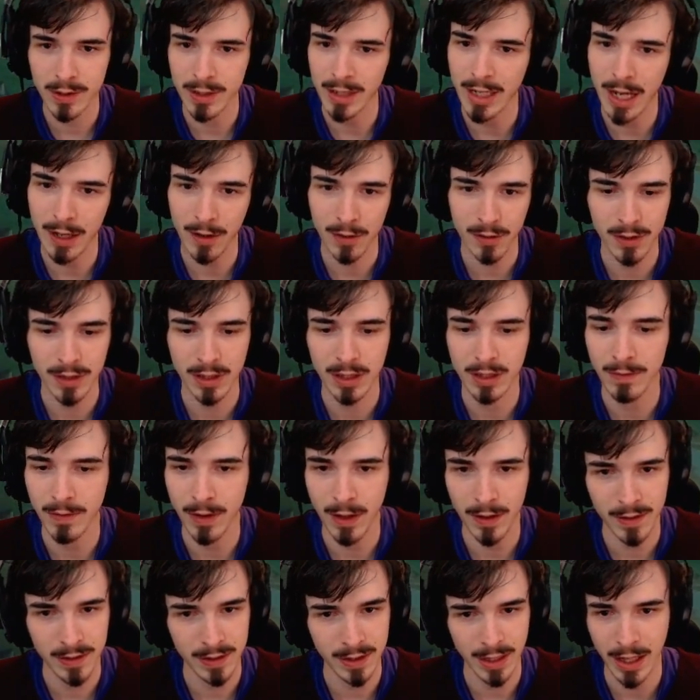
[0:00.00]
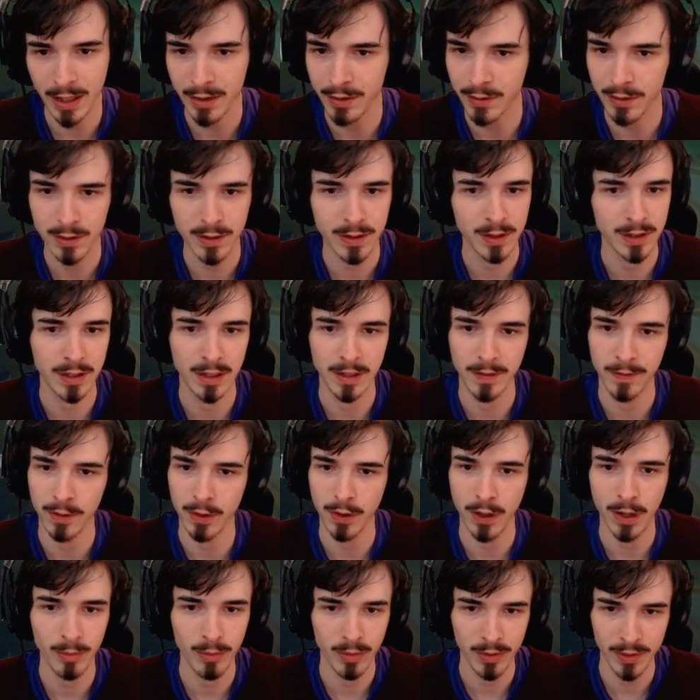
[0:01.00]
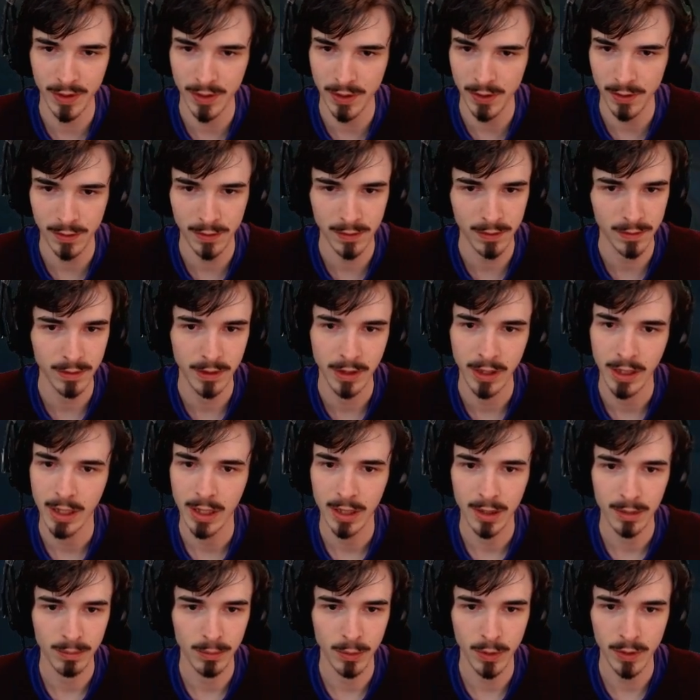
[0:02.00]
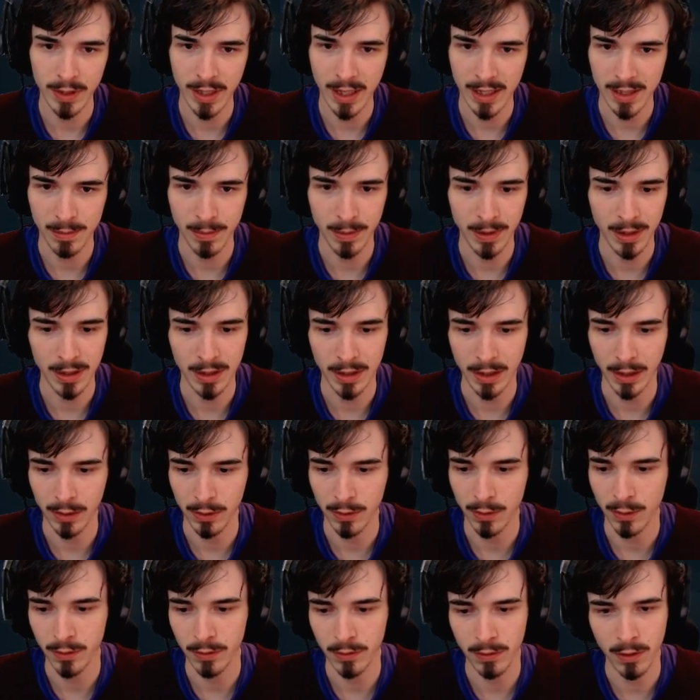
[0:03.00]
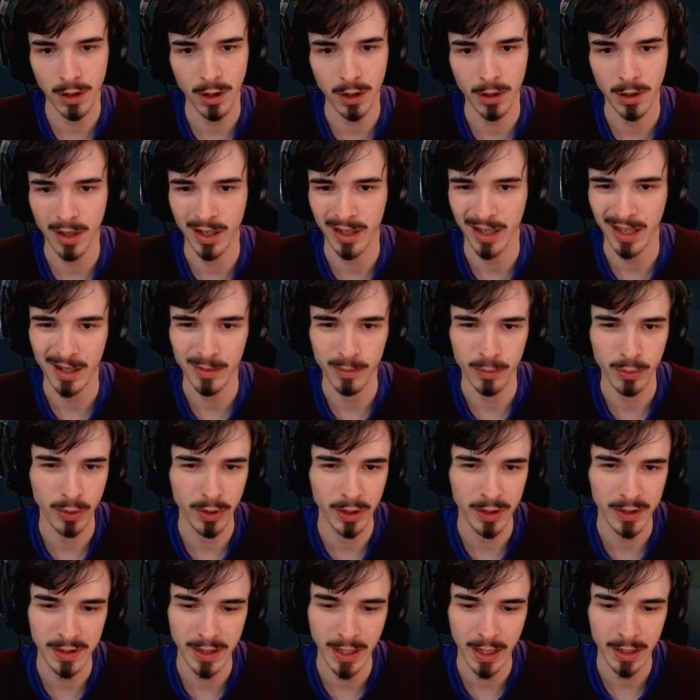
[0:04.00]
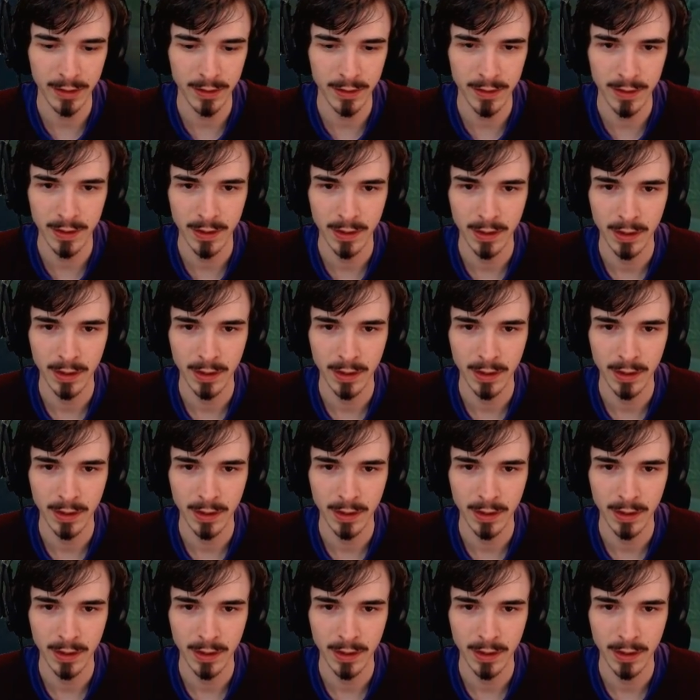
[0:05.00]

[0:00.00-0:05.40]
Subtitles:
Alacrity, very standard if you're going precision, more attack speed. And coup de grace, again, pretty standard.